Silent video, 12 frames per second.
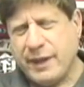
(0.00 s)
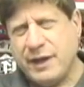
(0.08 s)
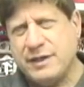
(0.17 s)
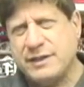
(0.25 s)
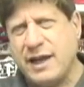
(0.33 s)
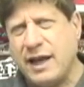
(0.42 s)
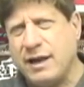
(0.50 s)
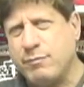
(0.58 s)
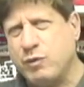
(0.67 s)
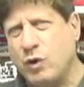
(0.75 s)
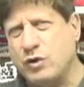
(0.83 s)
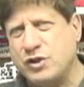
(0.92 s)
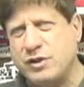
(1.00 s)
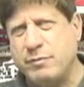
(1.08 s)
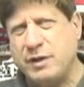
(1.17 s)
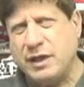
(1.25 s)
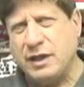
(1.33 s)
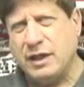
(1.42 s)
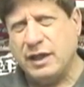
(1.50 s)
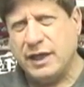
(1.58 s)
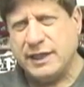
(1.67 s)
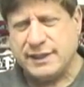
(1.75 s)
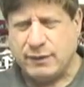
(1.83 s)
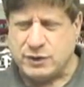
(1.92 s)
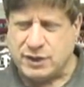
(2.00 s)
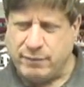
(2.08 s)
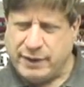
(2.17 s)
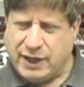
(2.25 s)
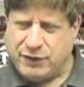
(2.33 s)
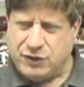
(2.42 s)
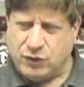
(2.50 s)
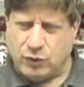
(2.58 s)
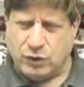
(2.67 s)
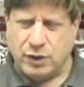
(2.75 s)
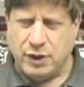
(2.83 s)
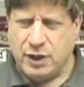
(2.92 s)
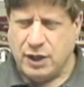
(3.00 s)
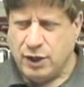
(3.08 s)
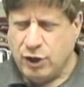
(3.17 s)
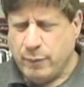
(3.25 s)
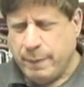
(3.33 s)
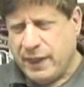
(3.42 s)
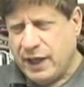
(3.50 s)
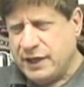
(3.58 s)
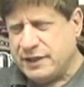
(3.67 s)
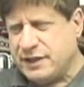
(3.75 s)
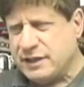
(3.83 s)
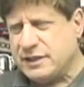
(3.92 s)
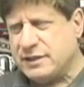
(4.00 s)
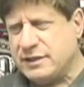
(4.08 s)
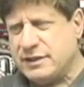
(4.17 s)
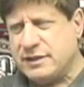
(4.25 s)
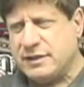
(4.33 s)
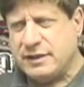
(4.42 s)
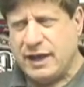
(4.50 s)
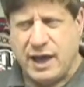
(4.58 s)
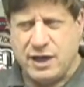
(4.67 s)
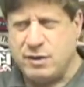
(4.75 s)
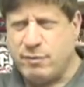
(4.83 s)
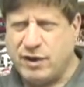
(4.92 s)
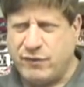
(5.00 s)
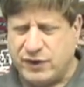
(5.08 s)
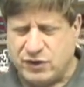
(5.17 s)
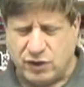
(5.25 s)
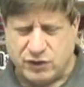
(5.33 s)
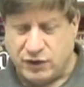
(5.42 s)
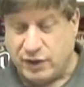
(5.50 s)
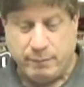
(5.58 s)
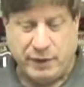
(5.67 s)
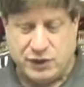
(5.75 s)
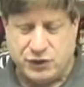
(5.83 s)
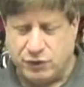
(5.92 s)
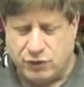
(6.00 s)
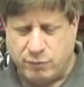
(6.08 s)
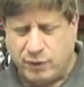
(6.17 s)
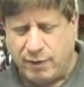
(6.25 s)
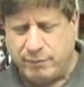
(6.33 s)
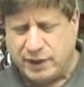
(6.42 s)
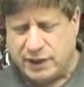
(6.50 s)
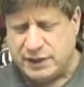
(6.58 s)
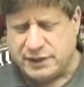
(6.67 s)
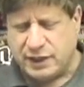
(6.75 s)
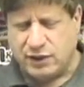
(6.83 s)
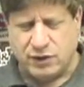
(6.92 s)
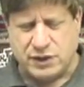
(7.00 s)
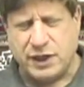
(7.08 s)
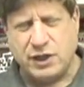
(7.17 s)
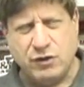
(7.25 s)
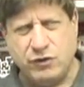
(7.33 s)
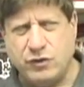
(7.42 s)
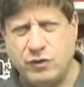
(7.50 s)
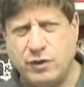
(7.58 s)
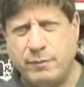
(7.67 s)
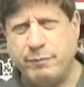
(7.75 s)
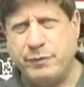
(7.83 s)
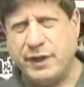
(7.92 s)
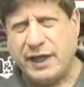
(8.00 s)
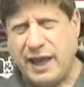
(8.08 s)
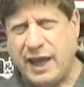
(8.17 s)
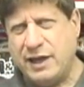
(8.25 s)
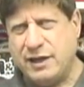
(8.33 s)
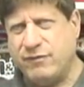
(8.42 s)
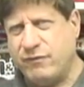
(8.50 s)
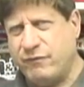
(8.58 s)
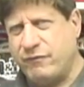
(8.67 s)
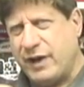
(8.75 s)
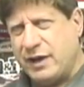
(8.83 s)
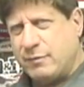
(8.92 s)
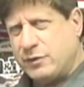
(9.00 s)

and this guy approached me as I was coming out the door, and he says, "Hey, do you mind if I talk to you?" And I'm like, "Sure, no problem." And he said, "It looks like you do the candy vending